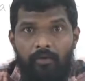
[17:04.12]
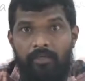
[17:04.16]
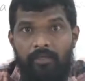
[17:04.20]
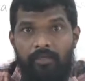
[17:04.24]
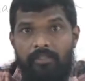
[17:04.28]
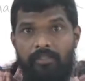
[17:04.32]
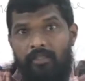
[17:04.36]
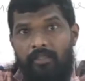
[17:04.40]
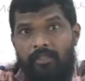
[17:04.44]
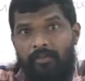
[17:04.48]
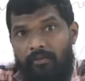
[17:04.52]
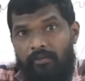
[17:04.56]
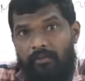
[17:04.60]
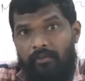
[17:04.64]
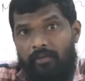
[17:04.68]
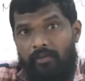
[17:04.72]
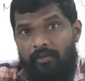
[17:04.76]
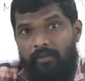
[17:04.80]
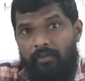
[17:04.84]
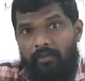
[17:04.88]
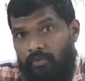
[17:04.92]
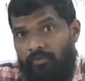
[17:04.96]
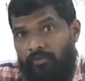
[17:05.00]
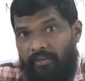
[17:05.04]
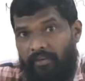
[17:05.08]
is the
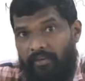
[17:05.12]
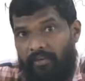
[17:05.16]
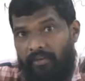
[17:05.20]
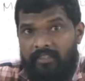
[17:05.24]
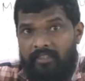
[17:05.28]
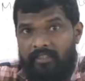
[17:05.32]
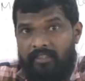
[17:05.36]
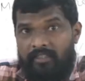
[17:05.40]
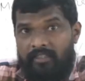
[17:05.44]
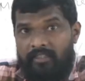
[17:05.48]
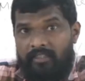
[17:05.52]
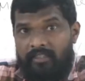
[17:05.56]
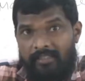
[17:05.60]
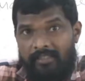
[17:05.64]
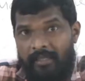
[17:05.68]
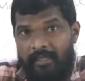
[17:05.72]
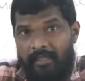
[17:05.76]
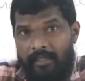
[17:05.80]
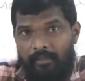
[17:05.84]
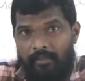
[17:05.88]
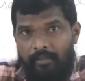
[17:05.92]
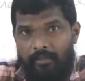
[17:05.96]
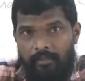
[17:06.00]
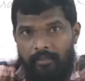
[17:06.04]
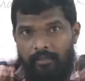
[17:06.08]
shoe factory is
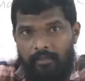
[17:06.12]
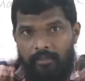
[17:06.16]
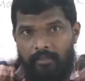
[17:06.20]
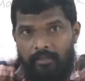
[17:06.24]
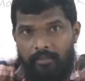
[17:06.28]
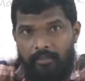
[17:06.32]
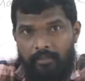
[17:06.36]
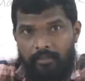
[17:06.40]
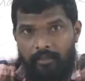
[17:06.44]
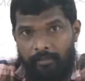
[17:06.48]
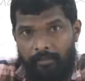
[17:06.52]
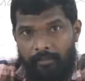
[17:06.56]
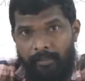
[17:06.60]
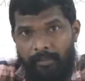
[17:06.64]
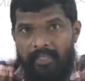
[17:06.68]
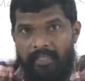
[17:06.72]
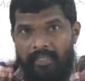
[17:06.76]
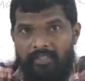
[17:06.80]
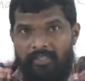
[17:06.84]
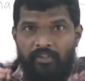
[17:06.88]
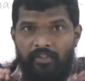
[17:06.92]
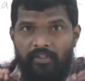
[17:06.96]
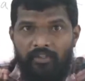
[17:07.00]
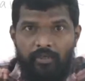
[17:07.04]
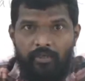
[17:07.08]
there.
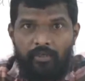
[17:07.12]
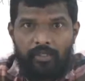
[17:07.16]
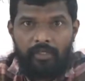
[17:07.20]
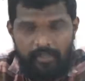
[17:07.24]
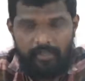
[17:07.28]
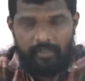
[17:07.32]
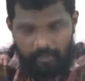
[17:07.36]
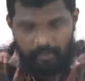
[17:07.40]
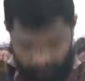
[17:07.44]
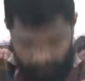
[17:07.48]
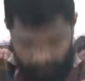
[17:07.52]
Imagine yourself.